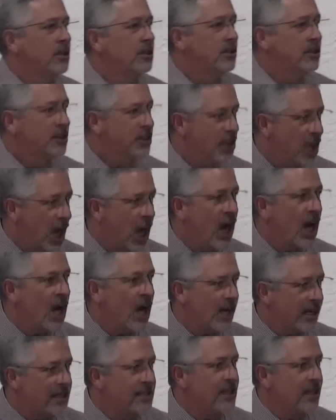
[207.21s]

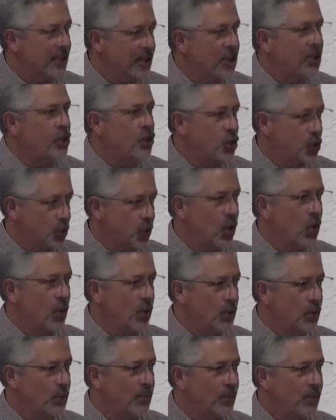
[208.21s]
God is in control,
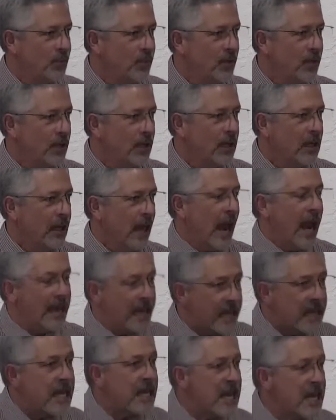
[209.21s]
and
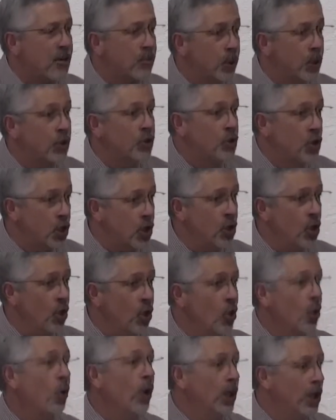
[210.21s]
He will
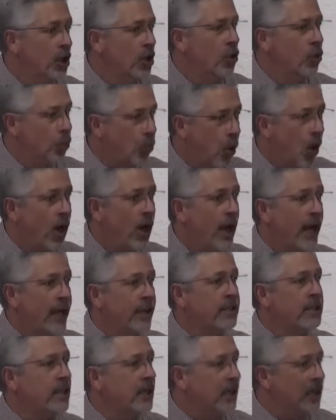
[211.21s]
do
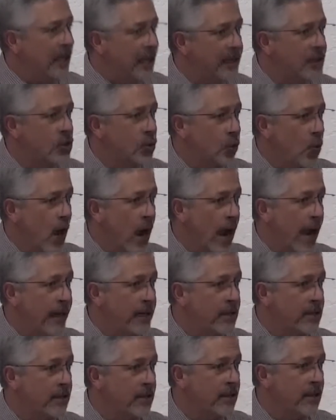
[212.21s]
what is
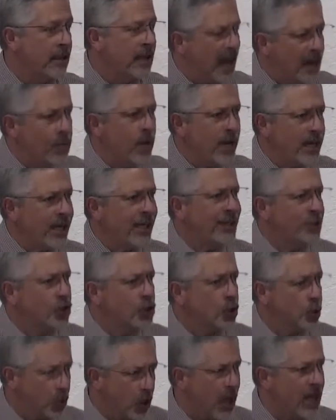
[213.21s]
right. And we can
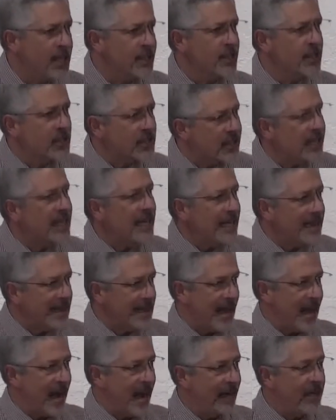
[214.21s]
trust in
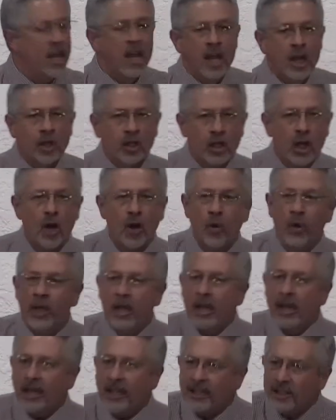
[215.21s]
that. So
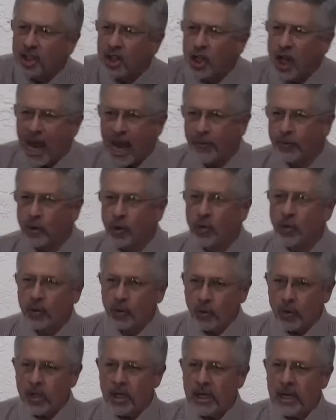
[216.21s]
in chapter
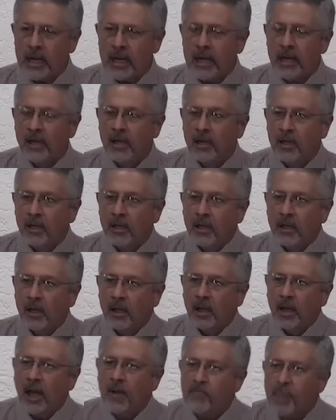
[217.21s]
3,
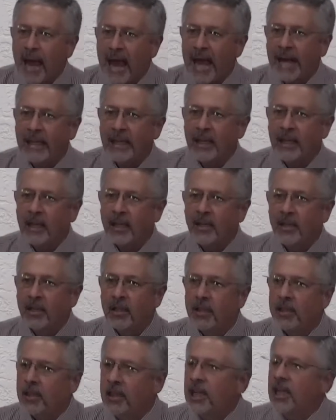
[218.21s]
Habakkuk
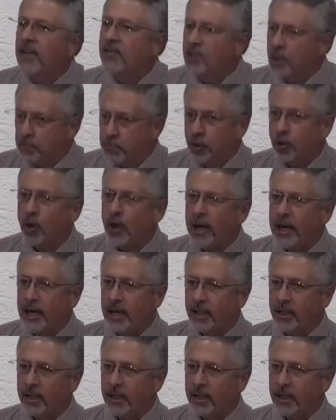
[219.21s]
gives a prayer.